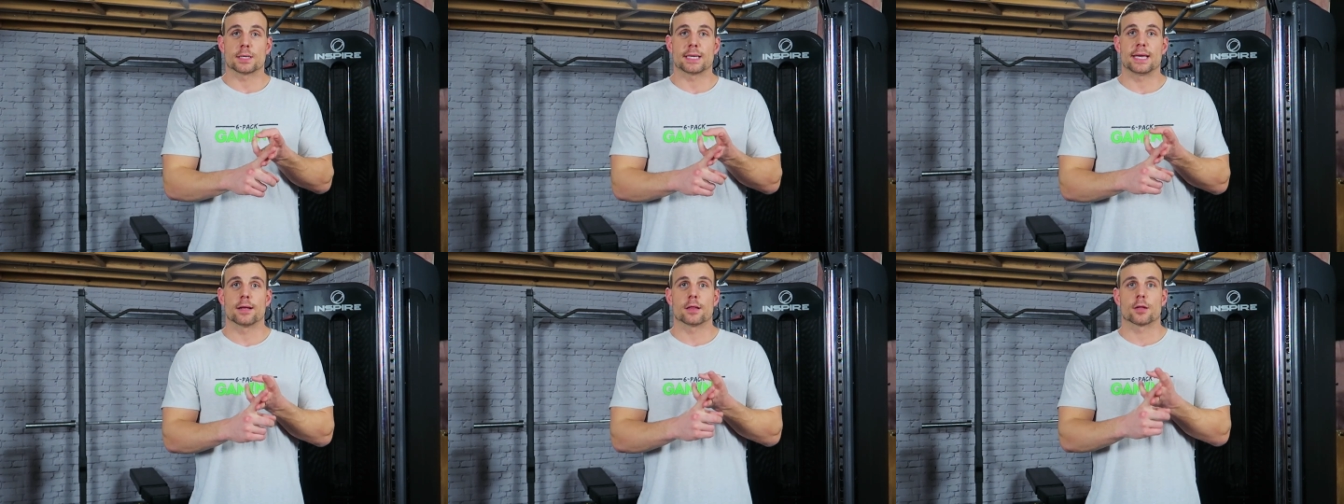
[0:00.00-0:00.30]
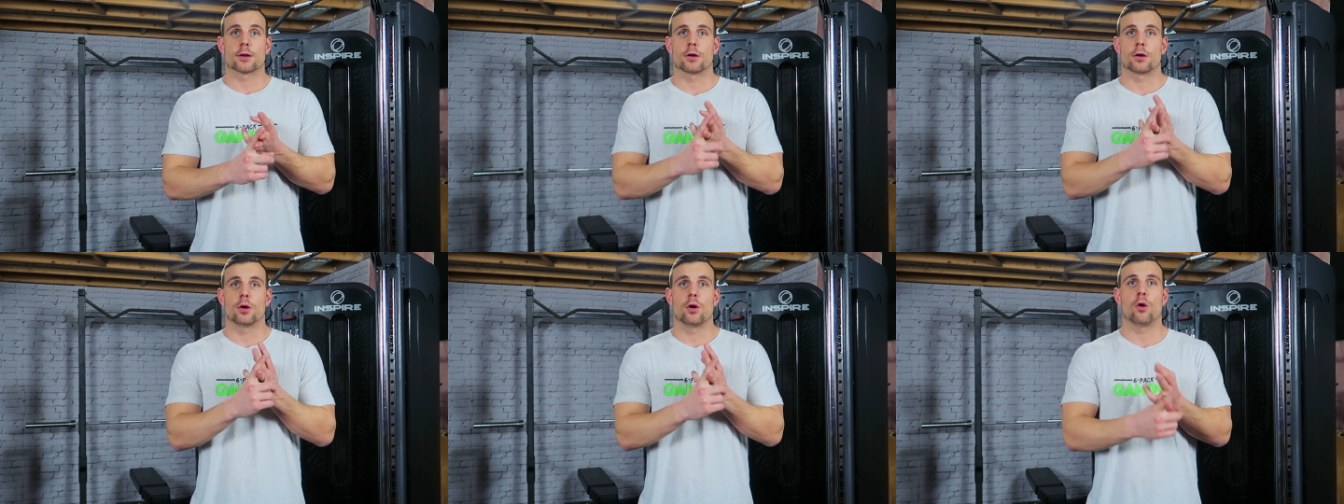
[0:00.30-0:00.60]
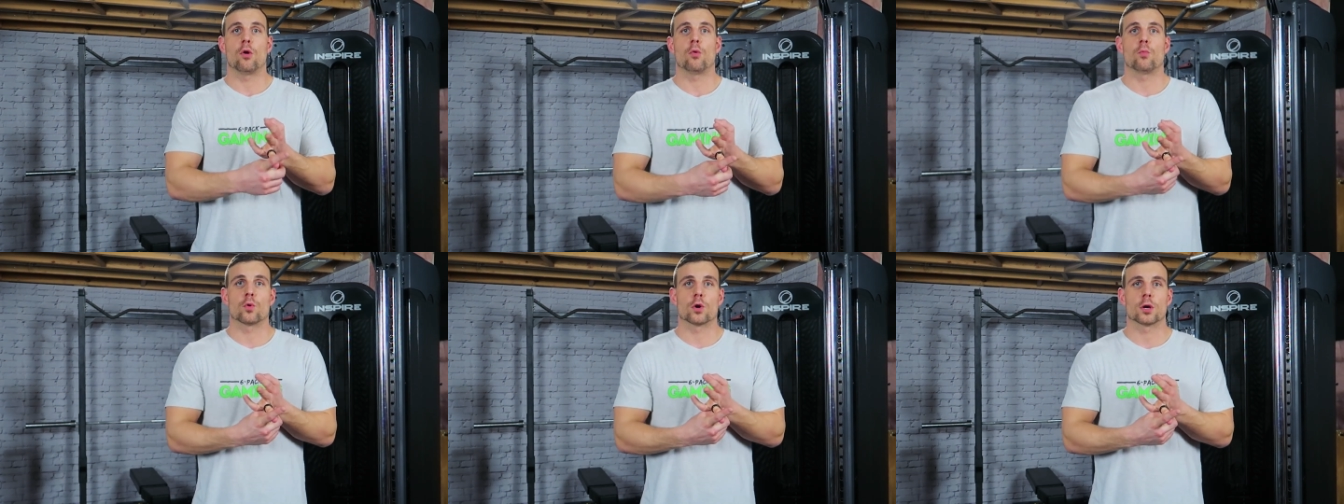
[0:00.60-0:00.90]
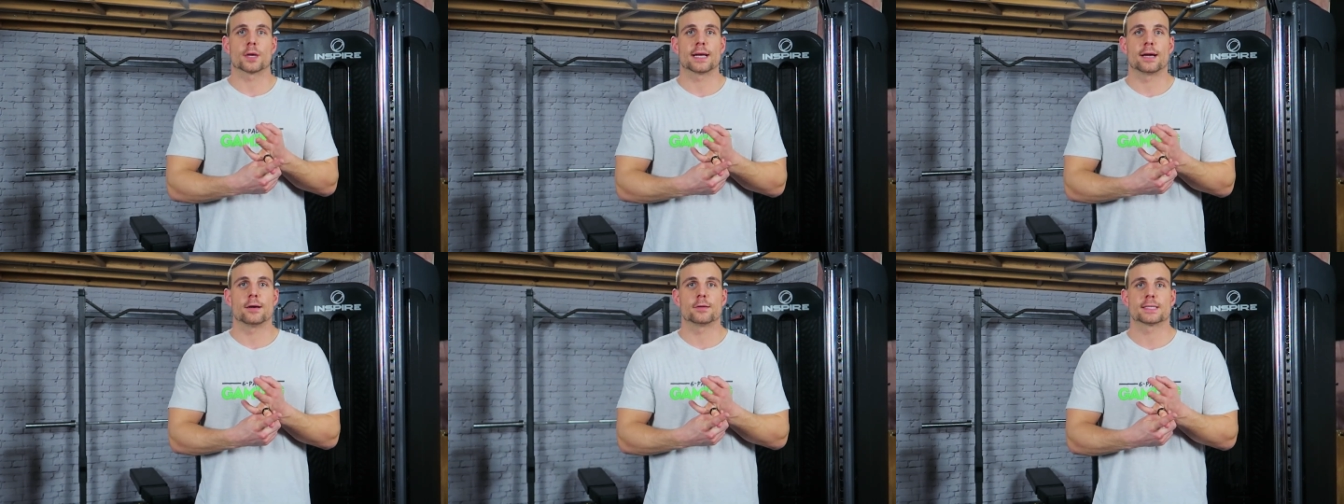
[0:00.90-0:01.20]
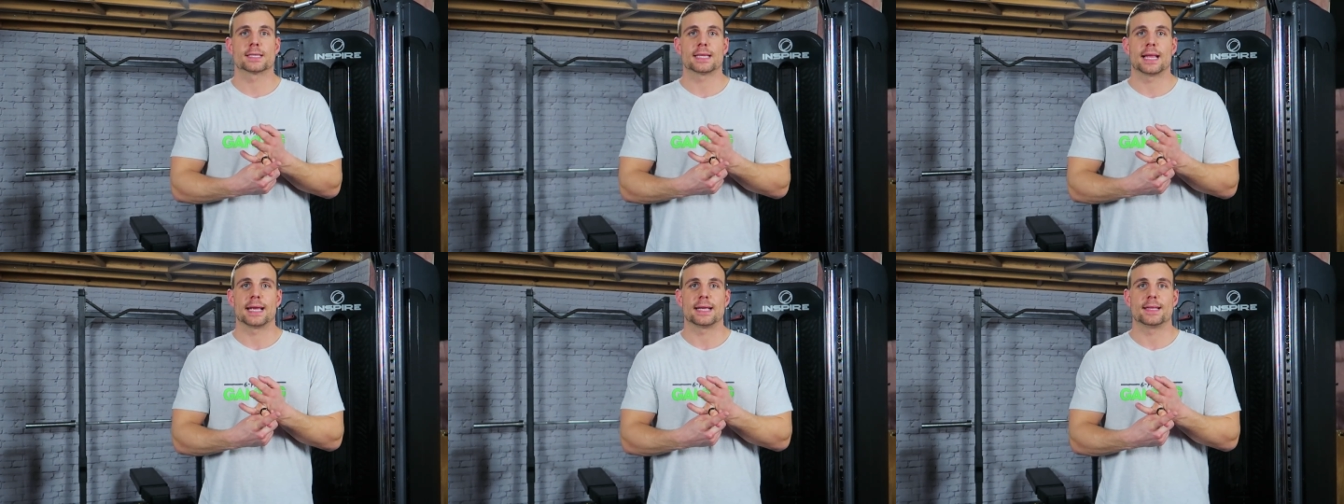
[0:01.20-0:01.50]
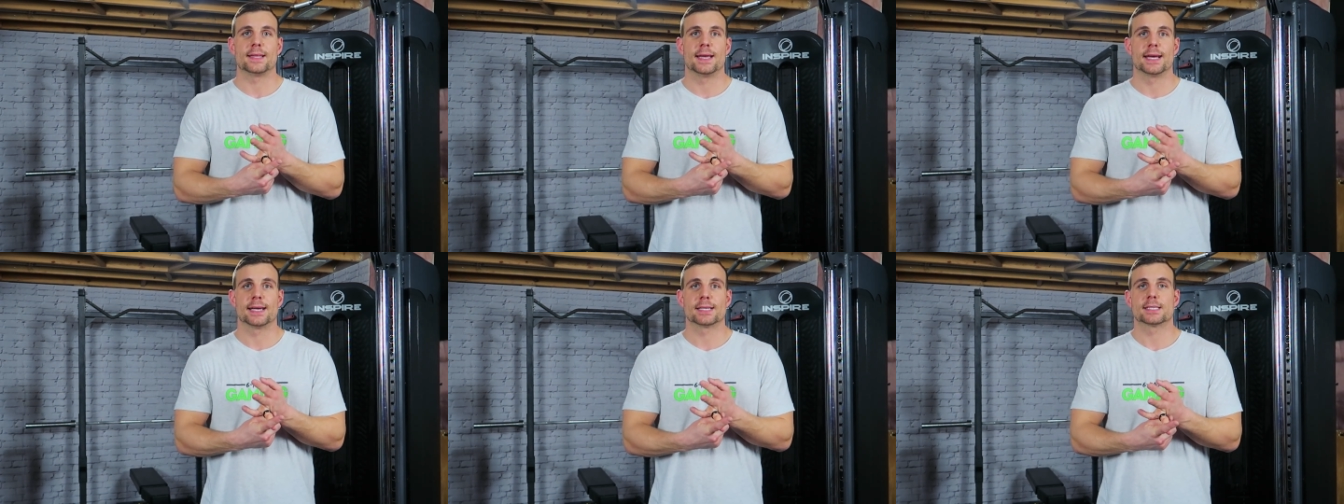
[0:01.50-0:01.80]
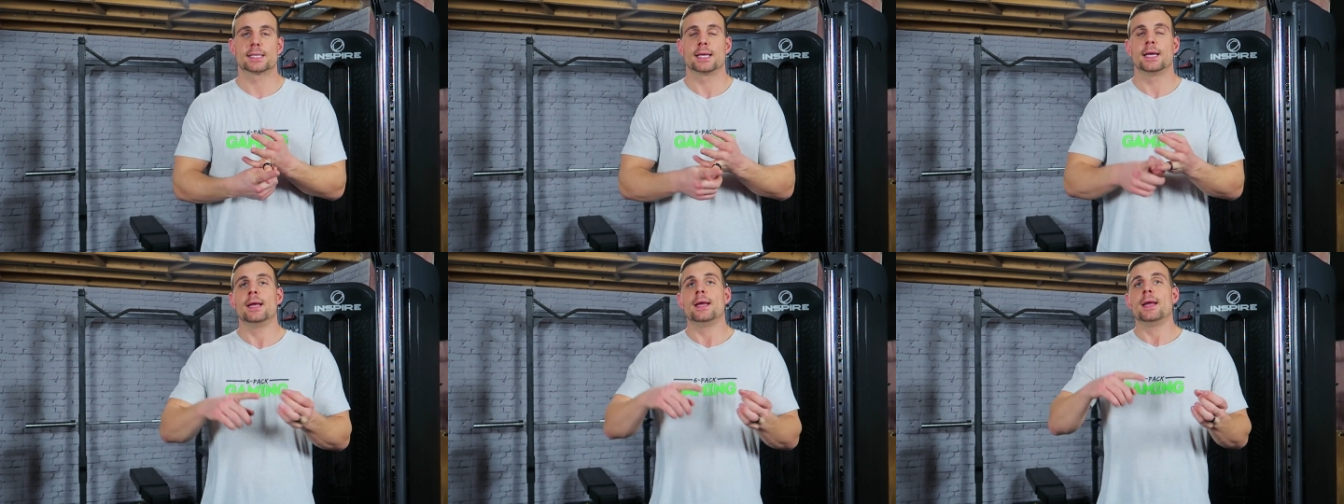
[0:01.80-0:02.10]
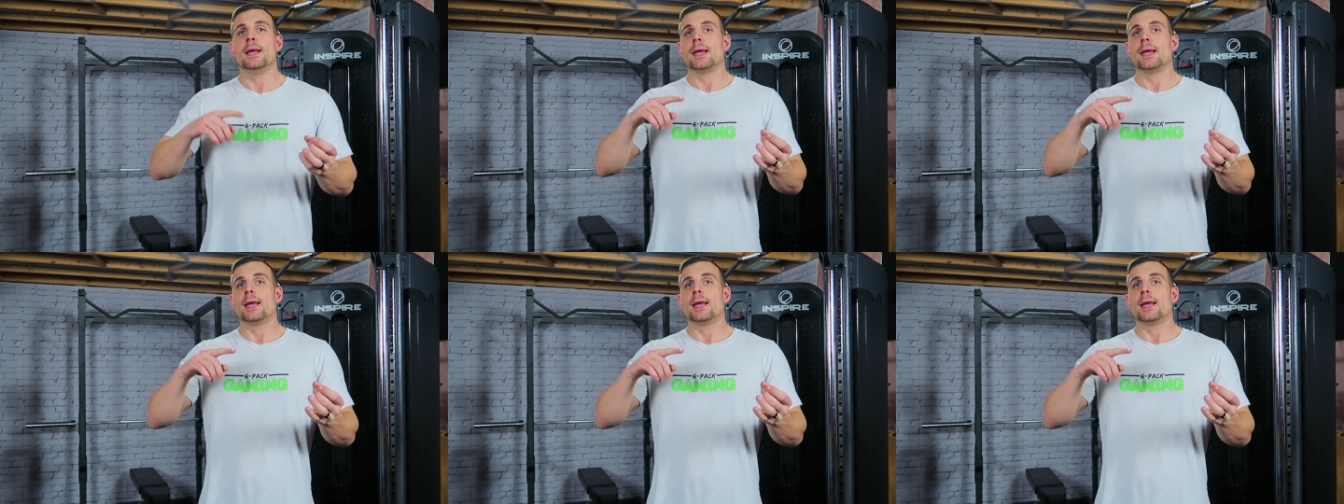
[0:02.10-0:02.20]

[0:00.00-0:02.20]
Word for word: killer home workouts like this,